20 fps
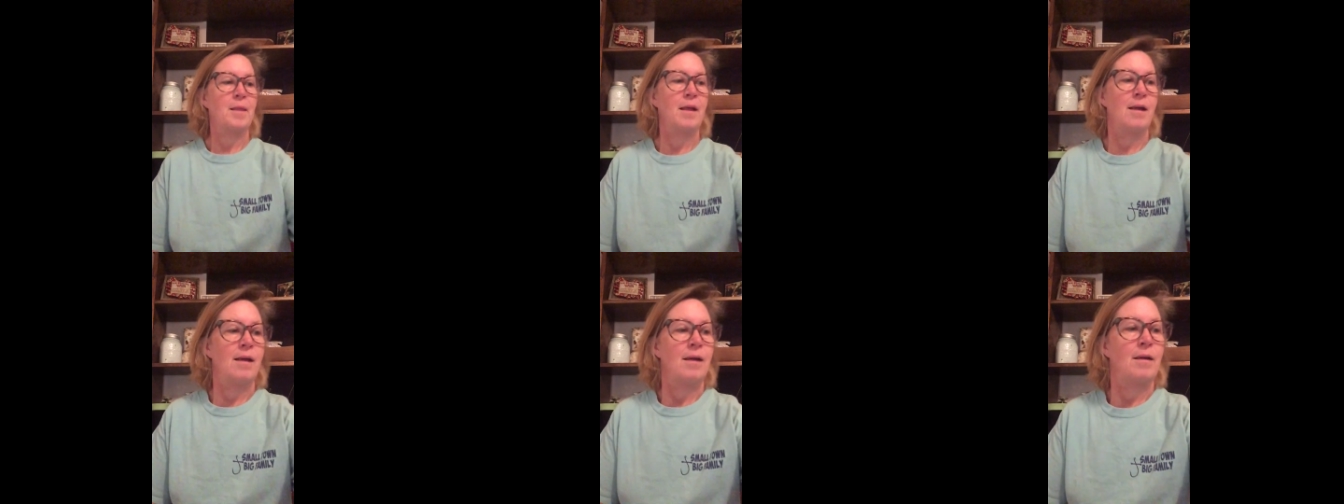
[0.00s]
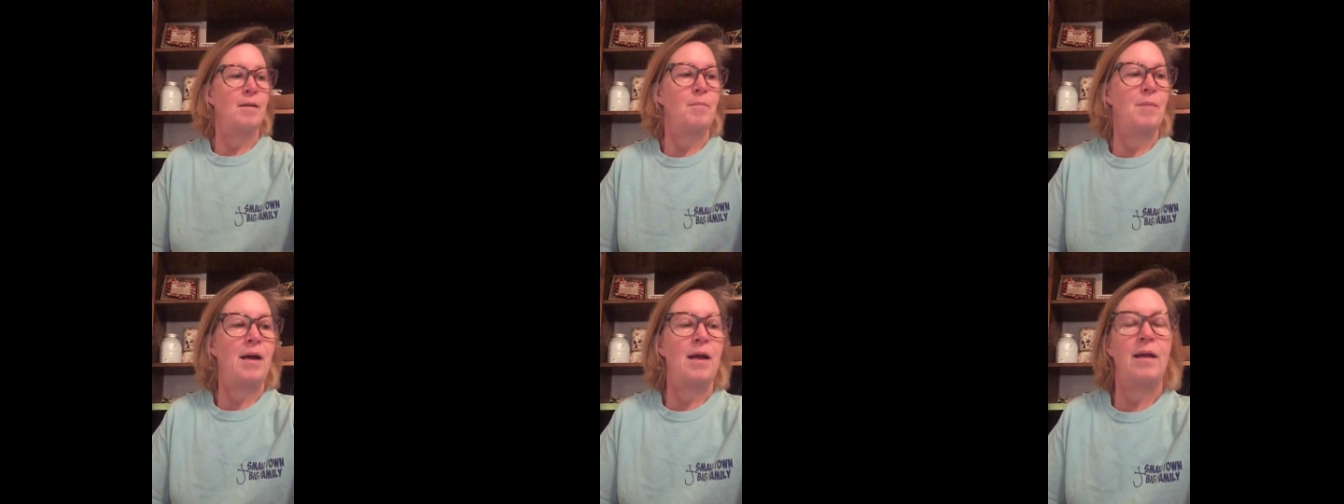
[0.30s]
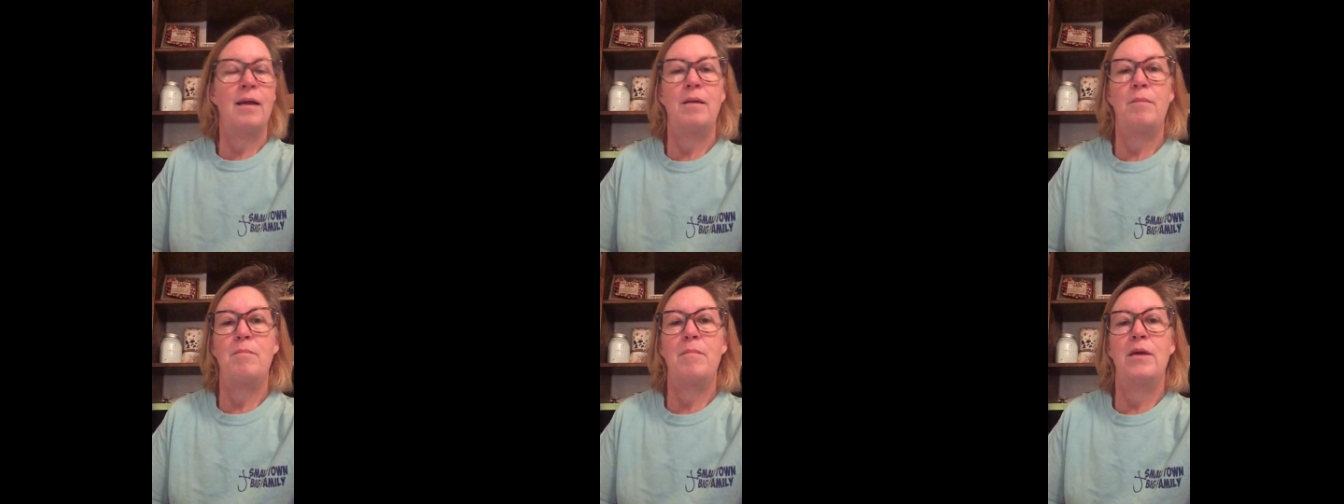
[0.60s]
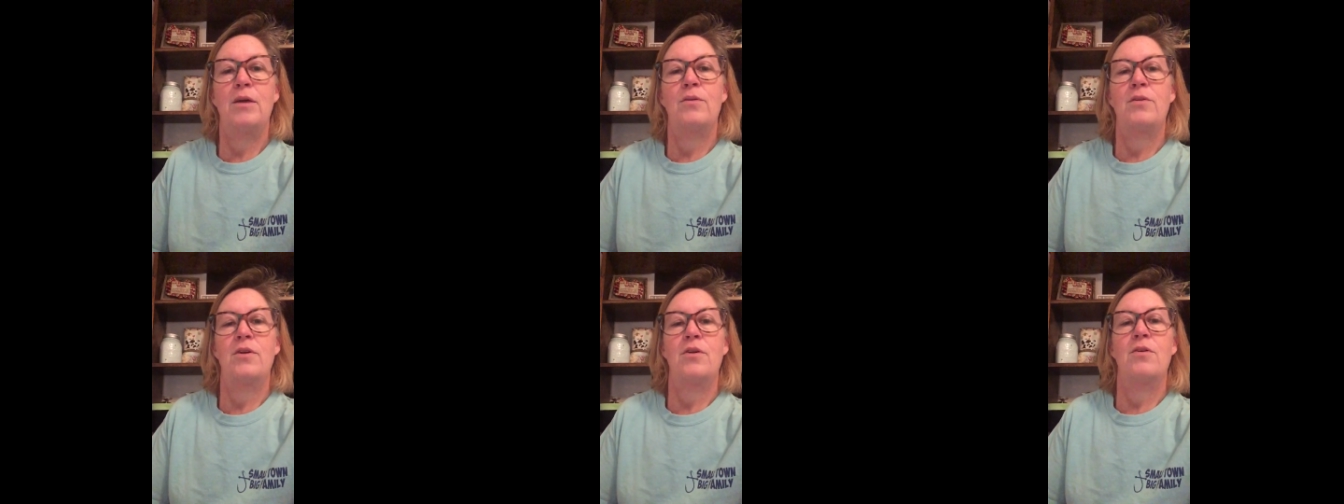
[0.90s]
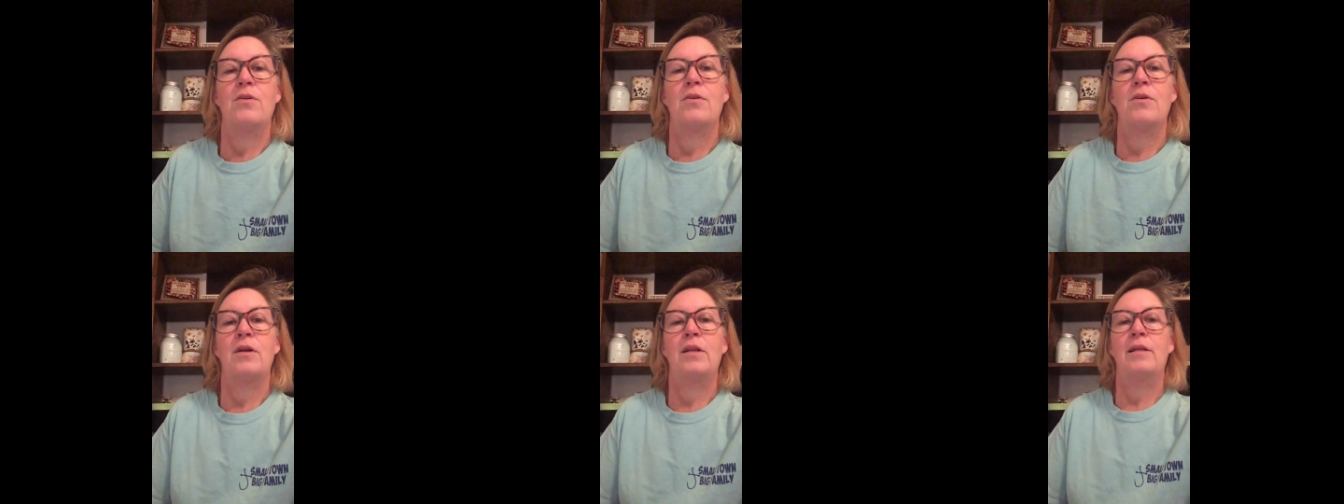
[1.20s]
I had mailed
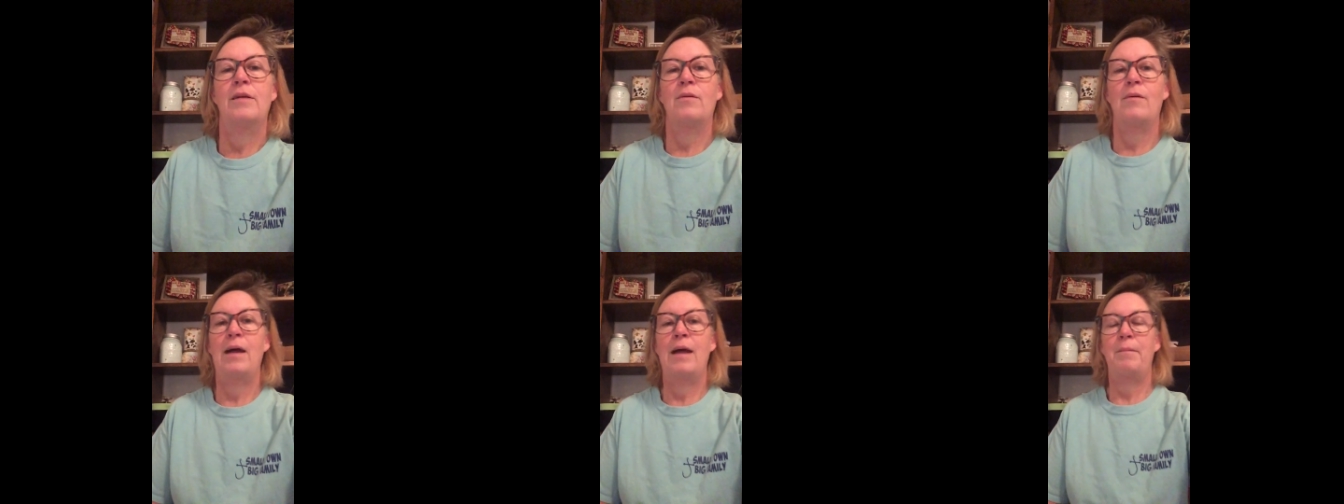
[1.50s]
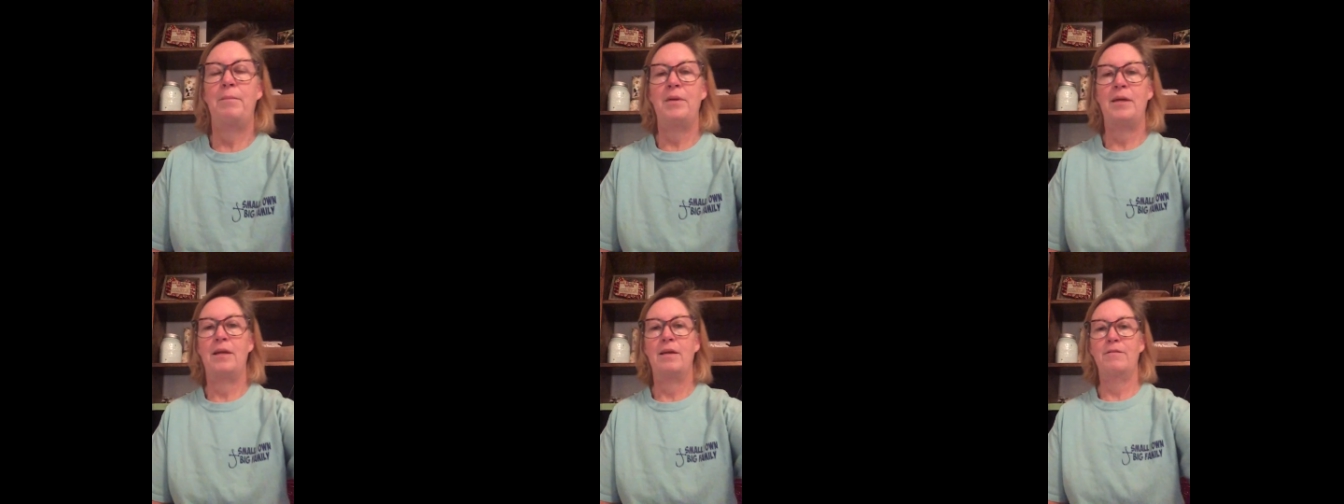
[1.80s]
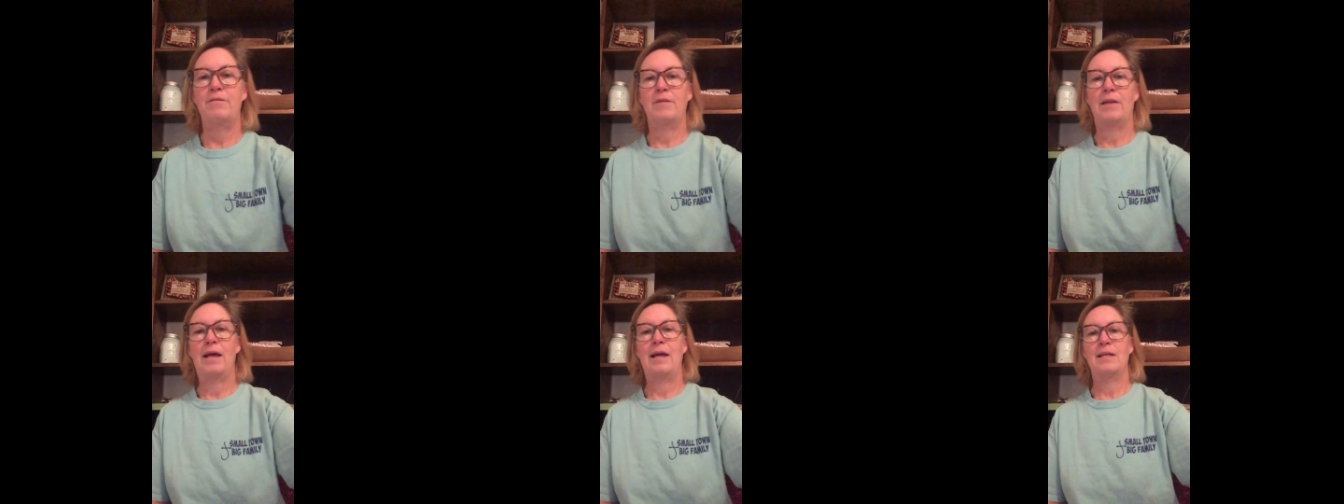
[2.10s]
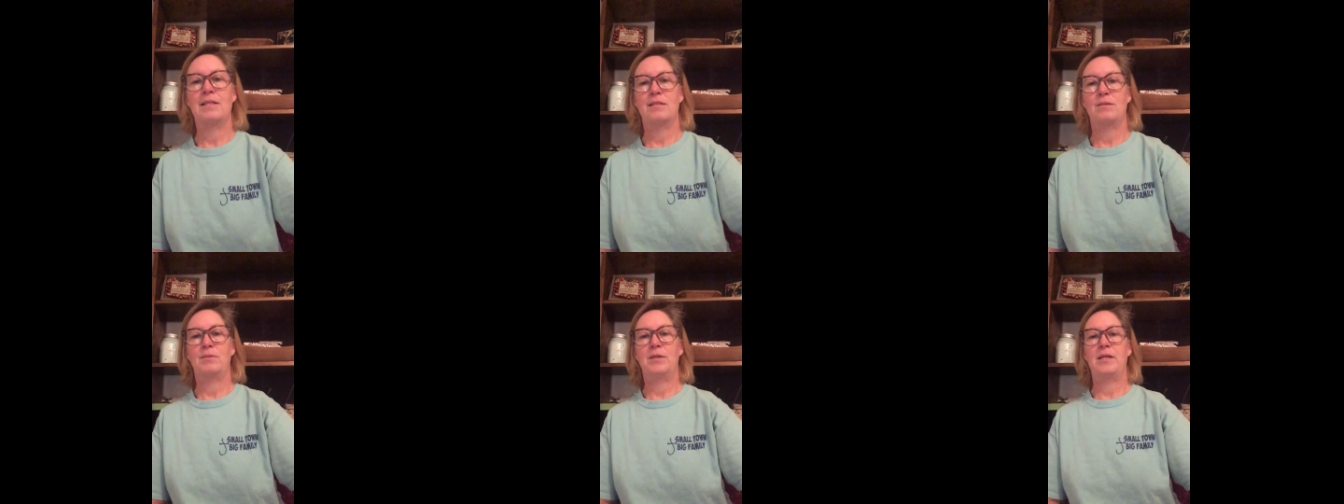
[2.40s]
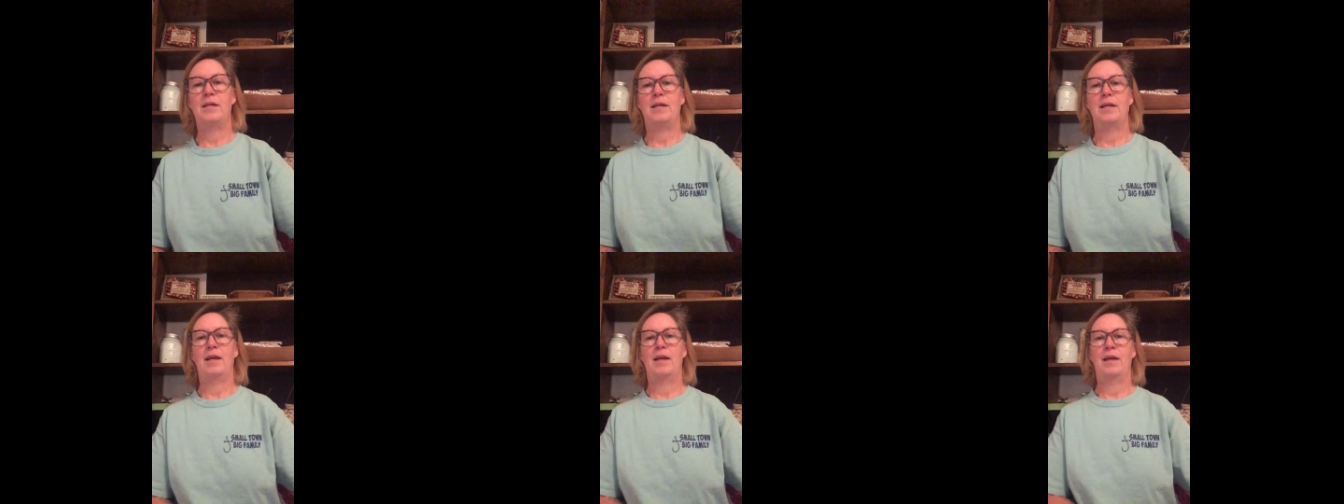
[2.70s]
her a little happy gift last
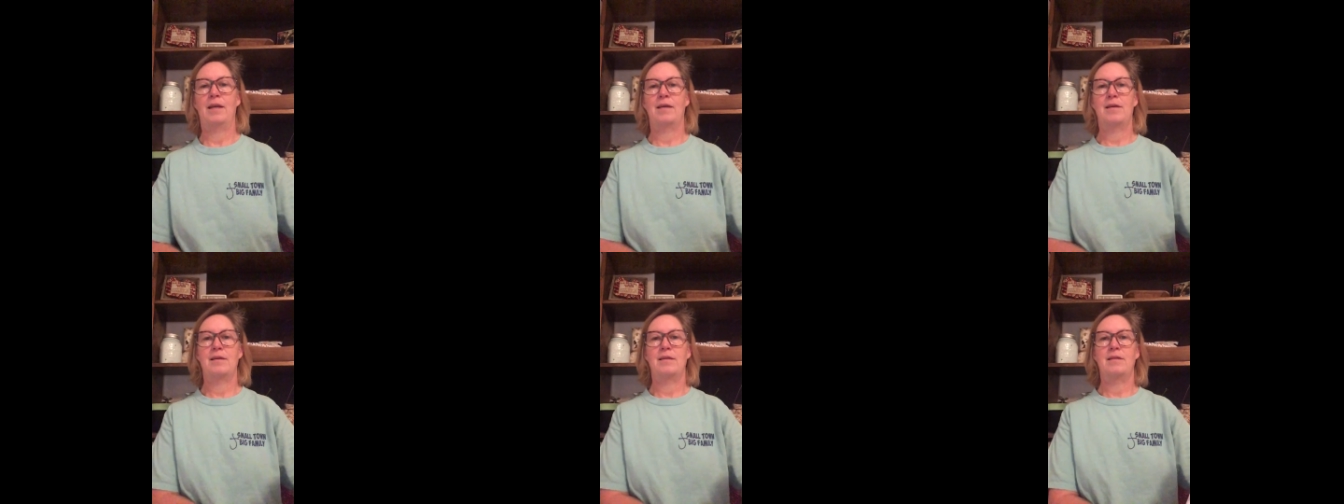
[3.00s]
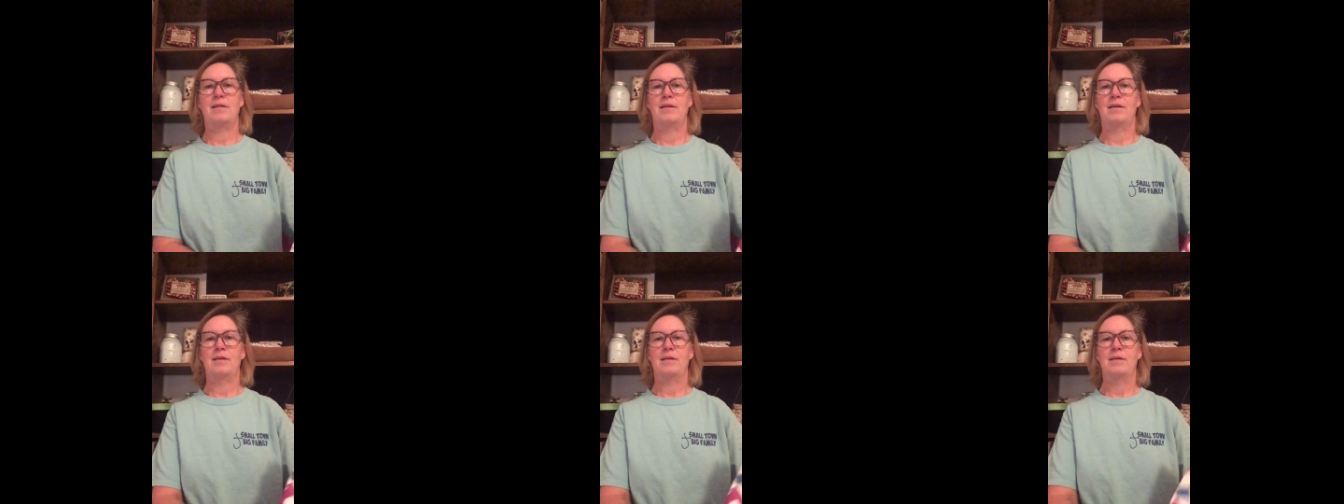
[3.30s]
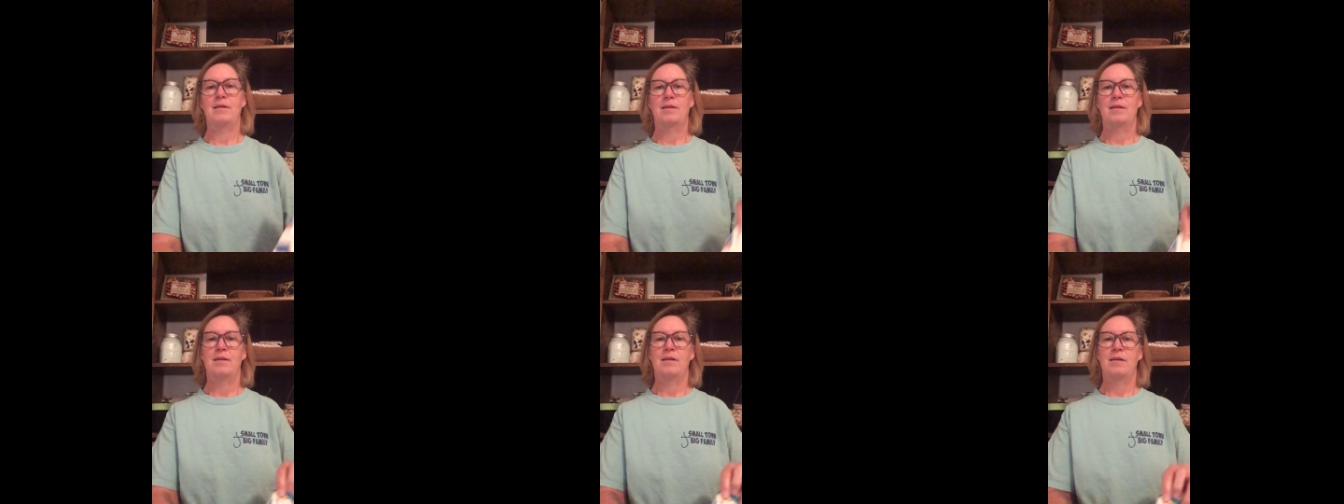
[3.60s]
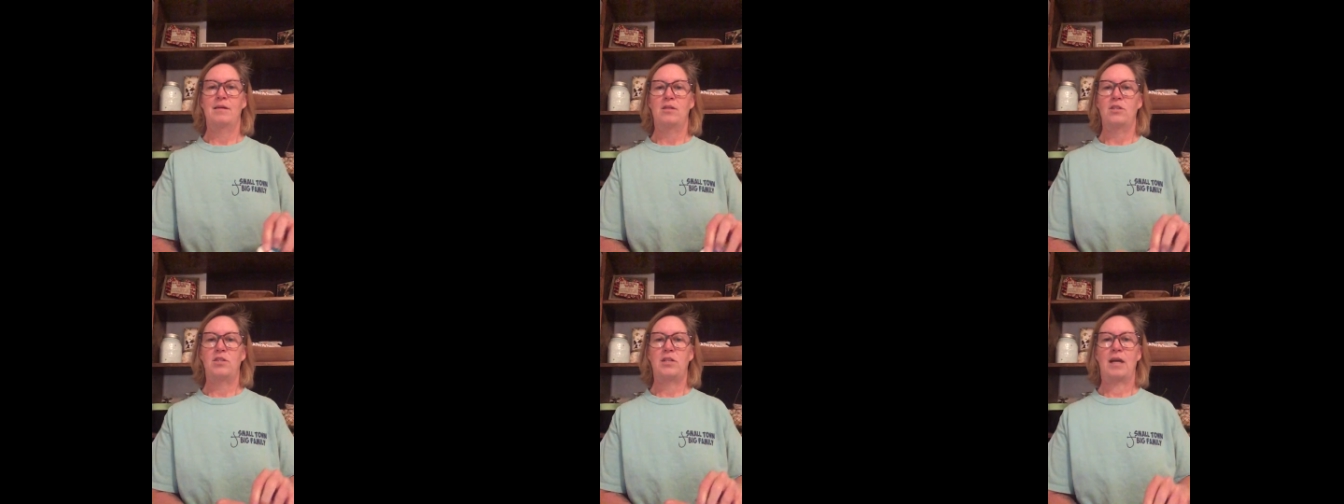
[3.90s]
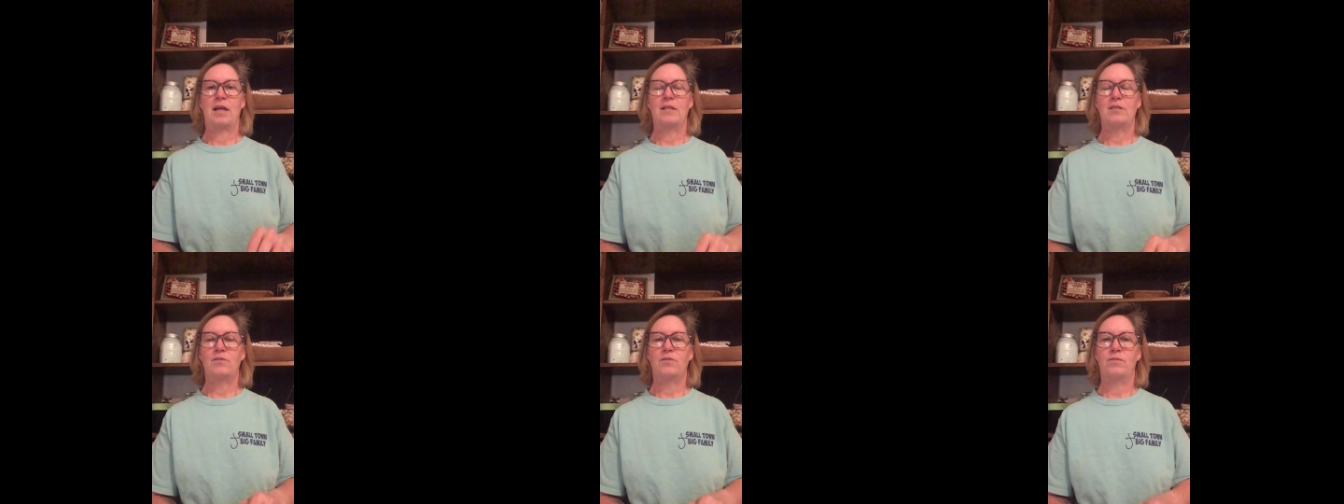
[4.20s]
week, and she
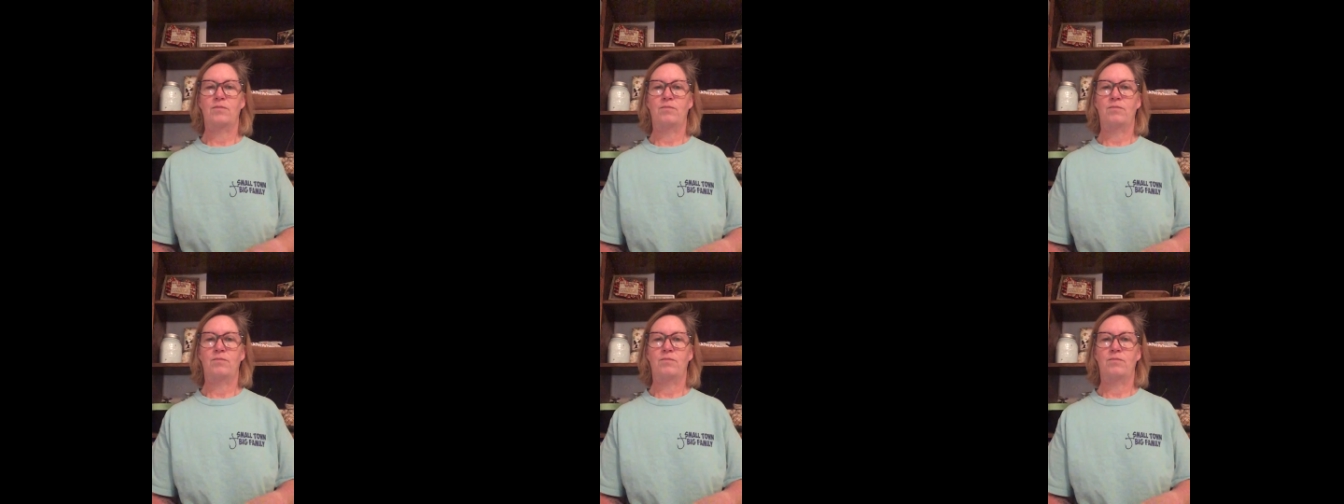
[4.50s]
asked